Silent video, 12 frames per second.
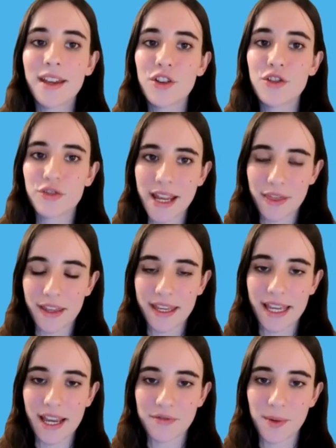Great
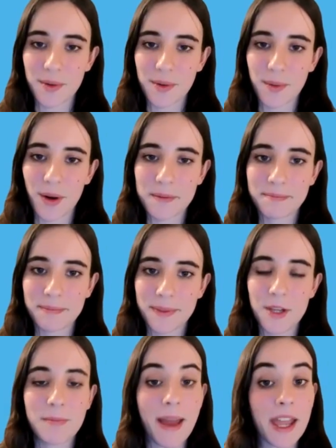thinking, everyone.
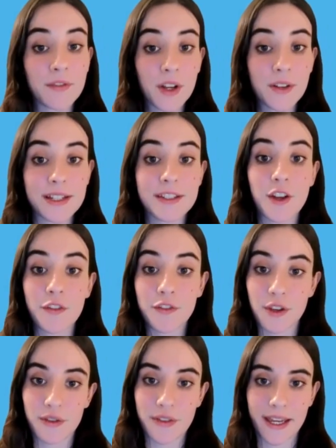You may have noticed a
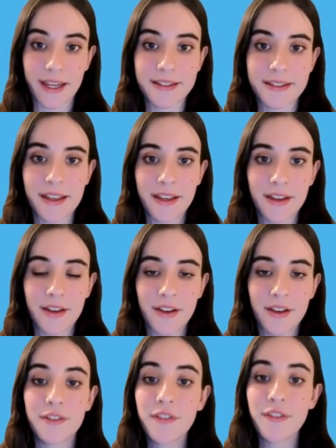few things.
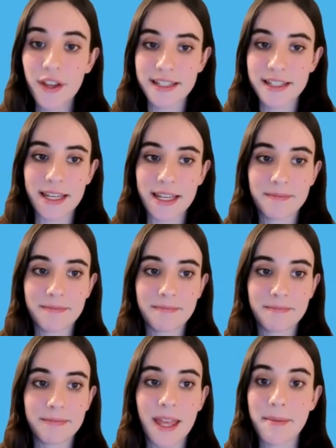Firstly,
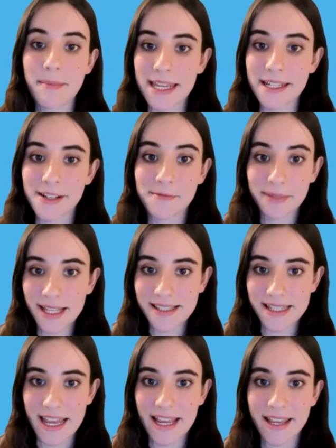they're made of
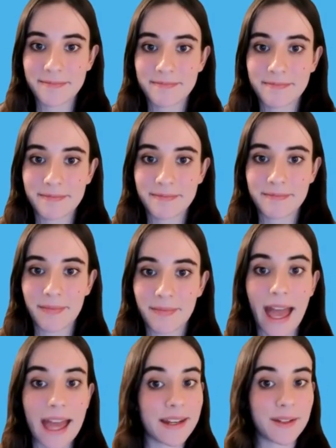plastic.
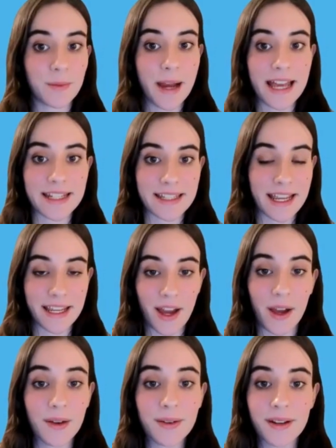And where do they
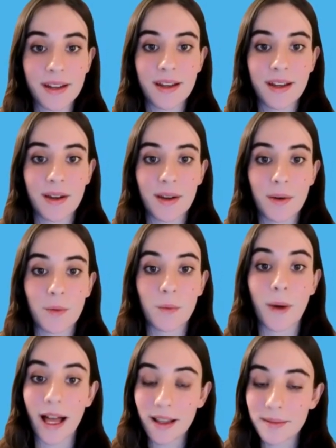go?
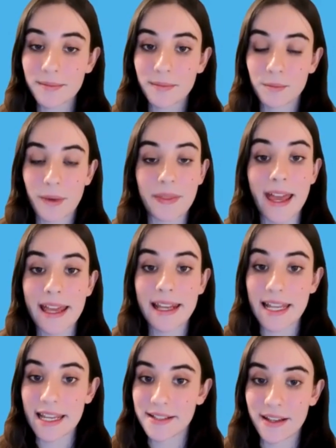Well, when they're
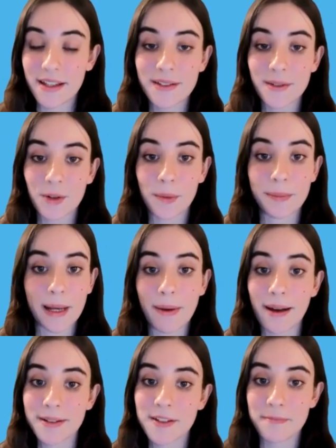littered or blow
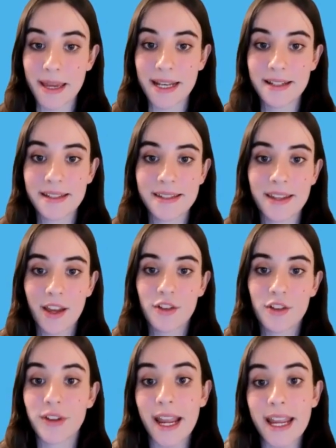out of bins,
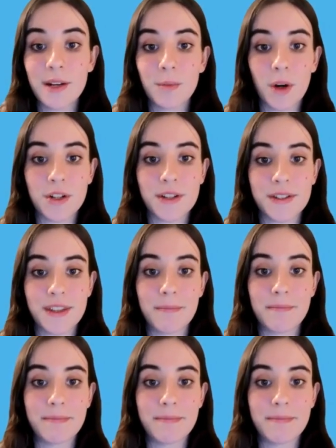rain washes them